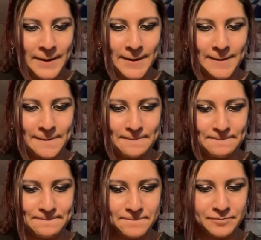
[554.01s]

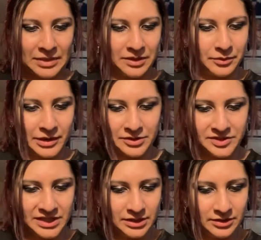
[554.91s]

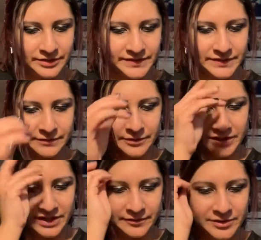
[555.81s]
grounding, silver
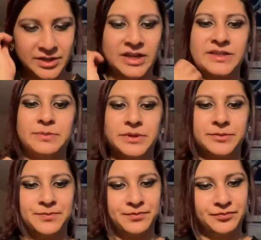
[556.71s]
leaf jasper,